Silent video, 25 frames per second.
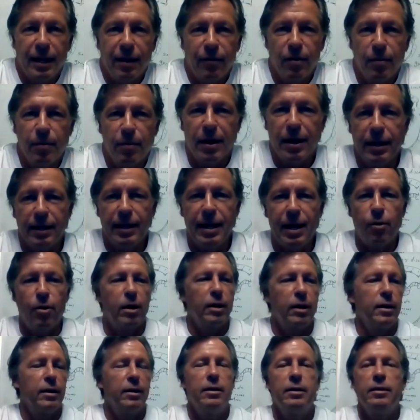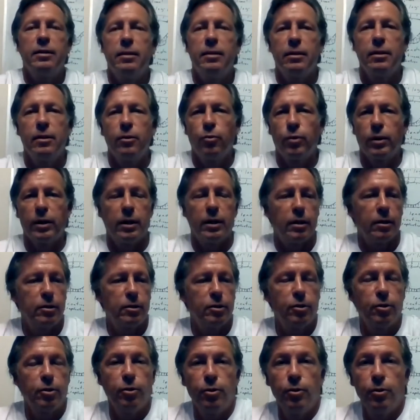Hey everybody, how are you? What we're
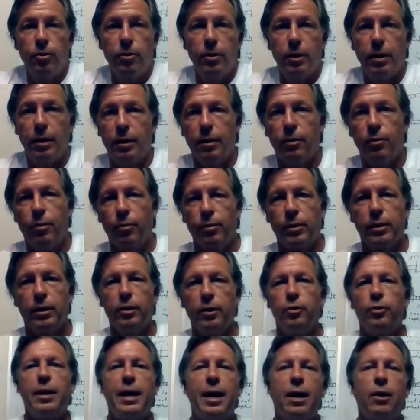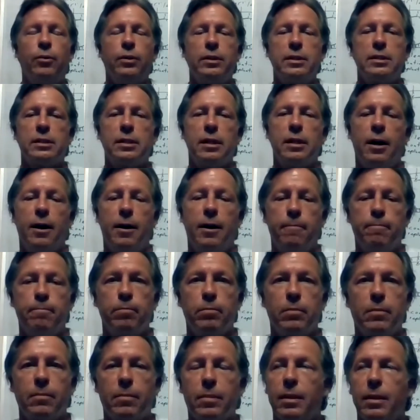gonna do now is
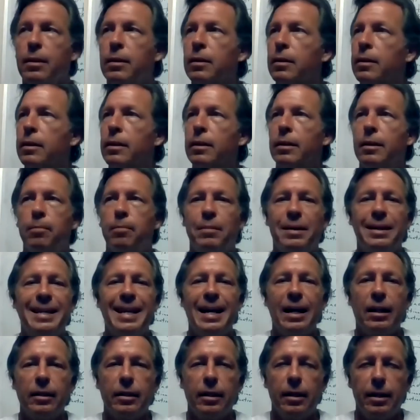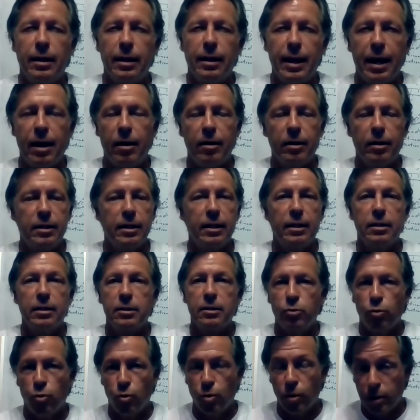Mendelian
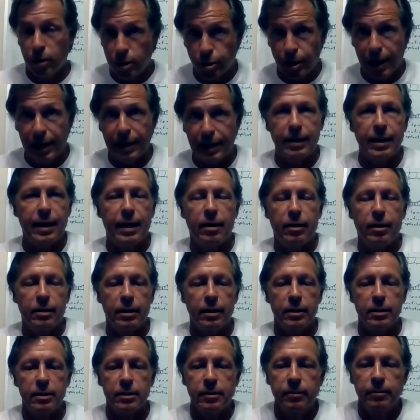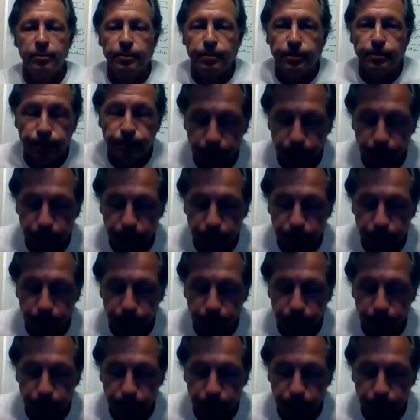inheritance or trait inheritance.